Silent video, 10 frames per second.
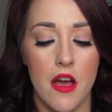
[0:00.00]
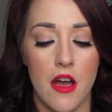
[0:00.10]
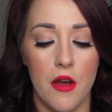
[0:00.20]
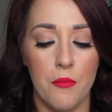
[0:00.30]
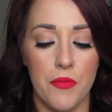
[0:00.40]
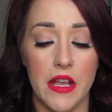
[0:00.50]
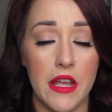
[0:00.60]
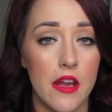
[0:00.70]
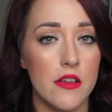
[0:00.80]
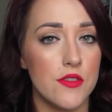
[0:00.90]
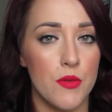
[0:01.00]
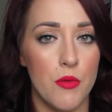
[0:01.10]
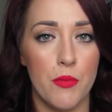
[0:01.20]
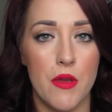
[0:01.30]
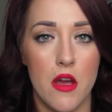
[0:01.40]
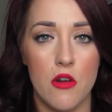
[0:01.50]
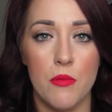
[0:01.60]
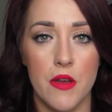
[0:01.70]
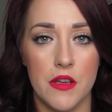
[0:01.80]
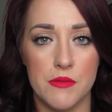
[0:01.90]
Um, again, it's from OPI.
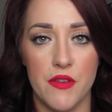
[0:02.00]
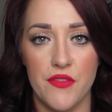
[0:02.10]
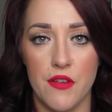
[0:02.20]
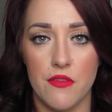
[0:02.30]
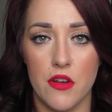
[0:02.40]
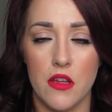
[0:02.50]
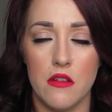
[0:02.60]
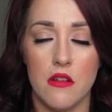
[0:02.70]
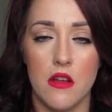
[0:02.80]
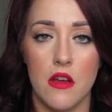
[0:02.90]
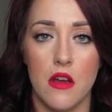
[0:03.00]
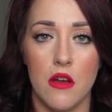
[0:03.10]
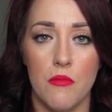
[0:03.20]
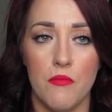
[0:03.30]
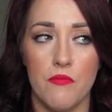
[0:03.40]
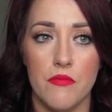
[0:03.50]
OPI is my favorite um,